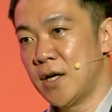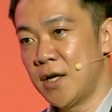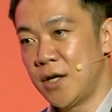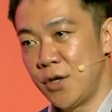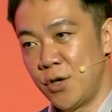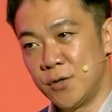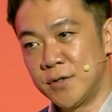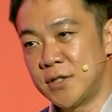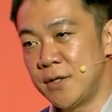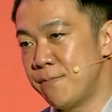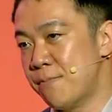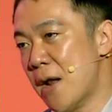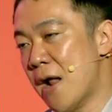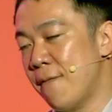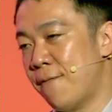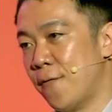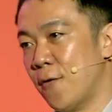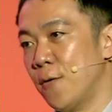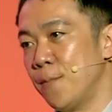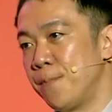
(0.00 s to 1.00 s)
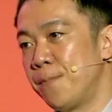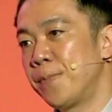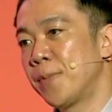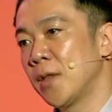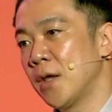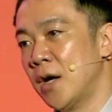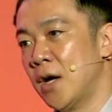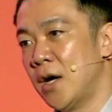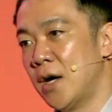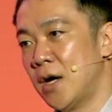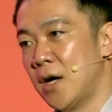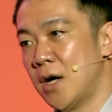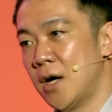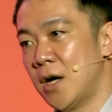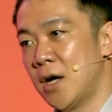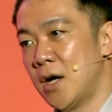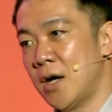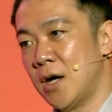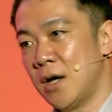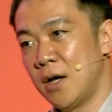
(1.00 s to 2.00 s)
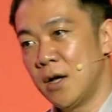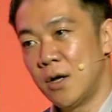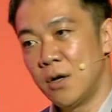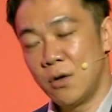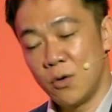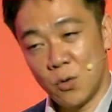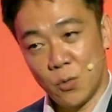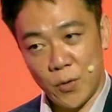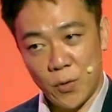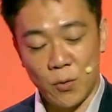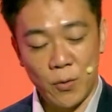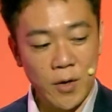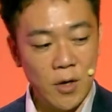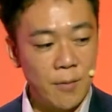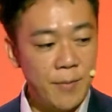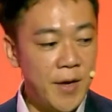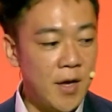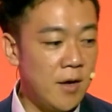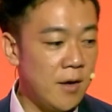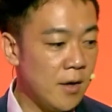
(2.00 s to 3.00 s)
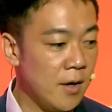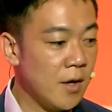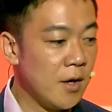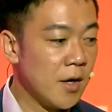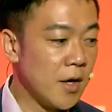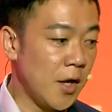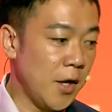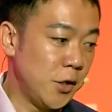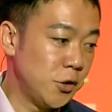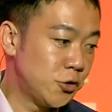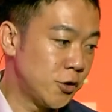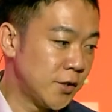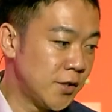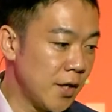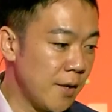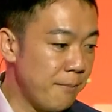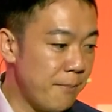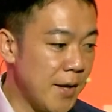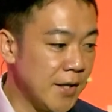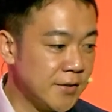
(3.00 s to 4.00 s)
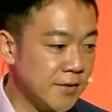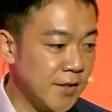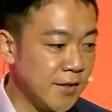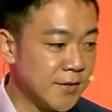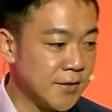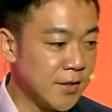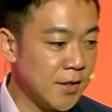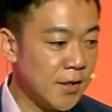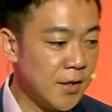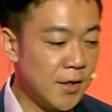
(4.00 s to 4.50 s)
using platform will be an interesting business.